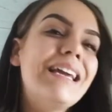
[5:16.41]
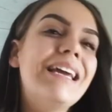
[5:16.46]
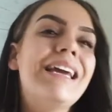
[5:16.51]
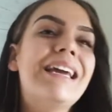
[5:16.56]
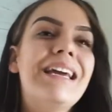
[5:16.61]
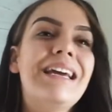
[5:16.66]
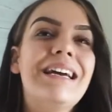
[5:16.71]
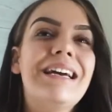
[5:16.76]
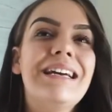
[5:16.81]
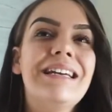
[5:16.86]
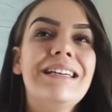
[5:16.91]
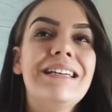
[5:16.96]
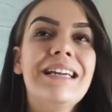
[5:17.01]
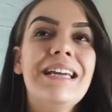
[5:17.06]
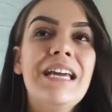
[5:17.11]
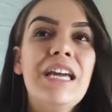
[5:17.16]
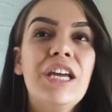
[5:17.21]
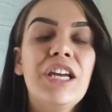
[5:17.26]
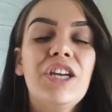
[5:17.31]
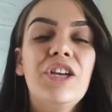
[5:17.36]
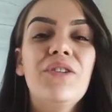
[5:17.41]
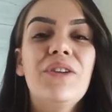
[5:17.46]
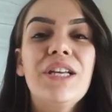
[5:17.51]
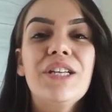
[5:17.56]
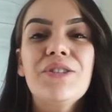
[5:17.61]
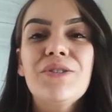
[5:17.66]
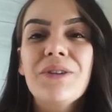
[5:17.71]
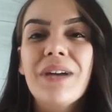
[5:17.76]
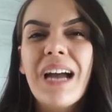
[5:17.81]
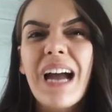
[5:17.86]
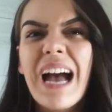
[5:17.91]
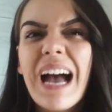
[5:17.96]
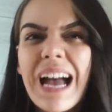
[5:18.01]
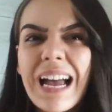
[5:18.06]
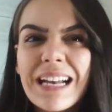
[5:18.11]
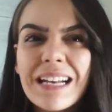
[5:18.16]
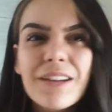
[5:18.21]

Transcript: and you need to kind